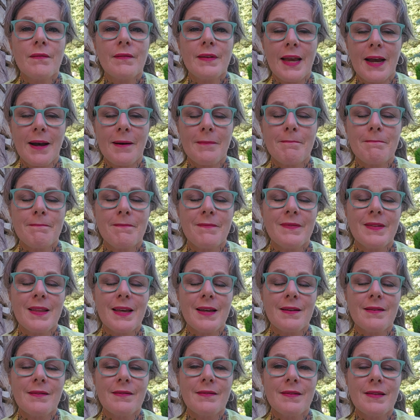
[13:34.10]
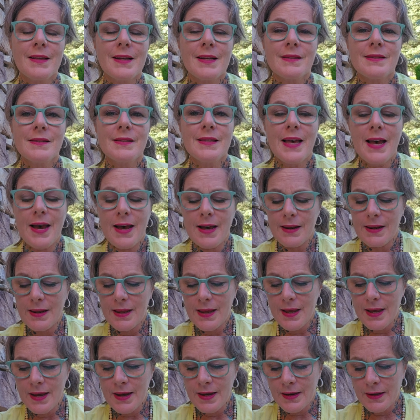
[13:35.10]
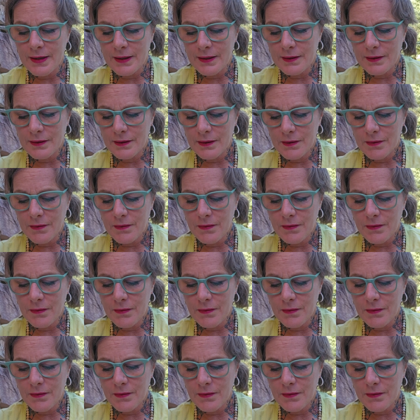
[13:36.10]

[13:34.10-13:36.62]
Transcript: yeah, that's that. And